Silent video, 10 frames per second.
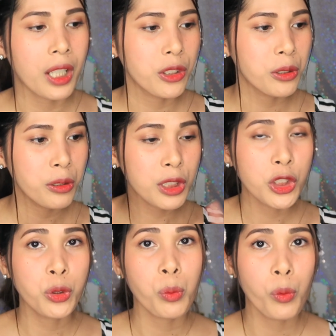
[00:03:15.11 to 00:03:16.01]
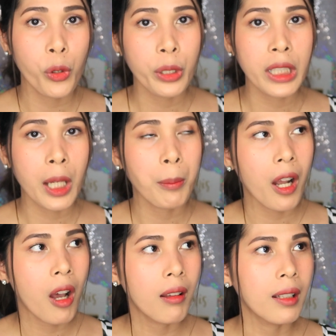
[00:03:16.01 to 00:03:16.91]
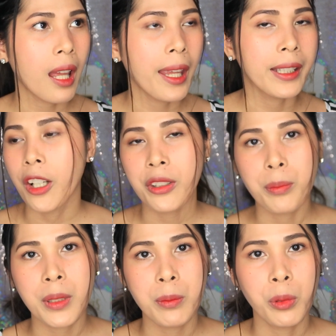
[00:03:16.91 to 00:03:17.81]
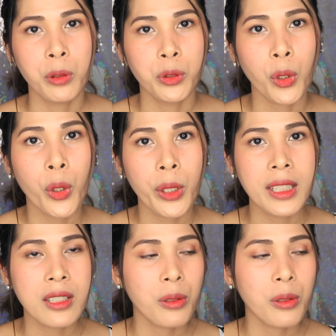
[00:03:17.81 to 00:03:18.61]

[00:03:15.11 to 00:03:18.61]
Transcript: and you don't need to worry about like other people noise,